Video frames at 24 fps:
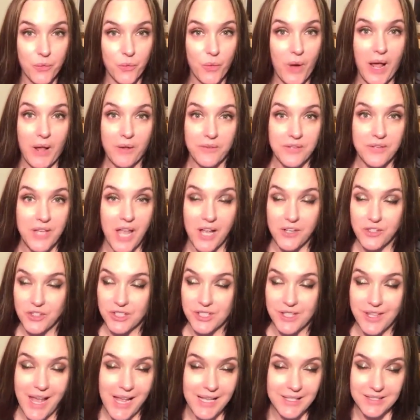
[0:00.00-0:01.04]
throughout not
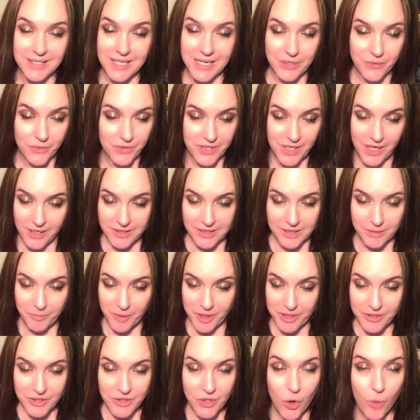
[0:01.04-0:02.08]
just that sacred text,
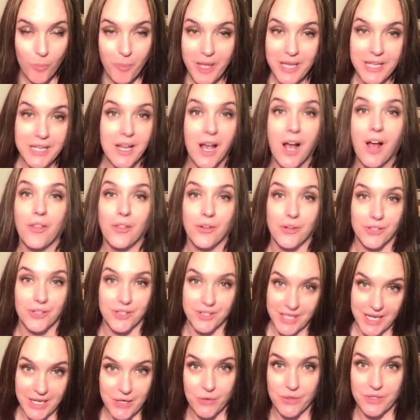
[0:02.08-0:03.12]
but so many other
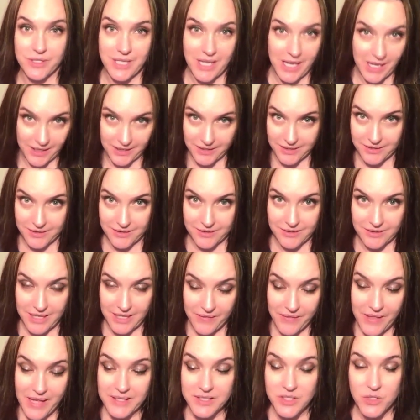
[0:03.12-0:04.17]
sacred texts.
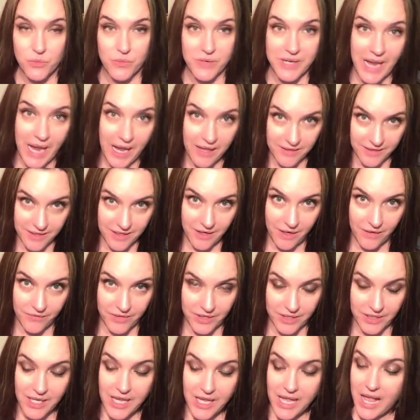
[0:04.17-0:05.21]
And that's the reality of
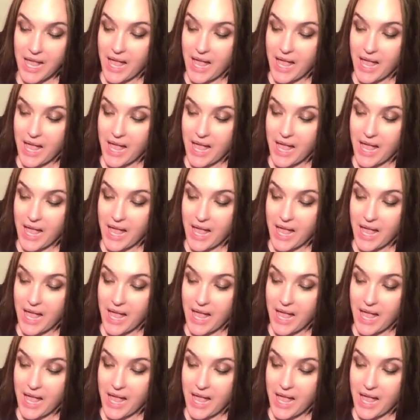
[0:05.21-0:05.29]
it.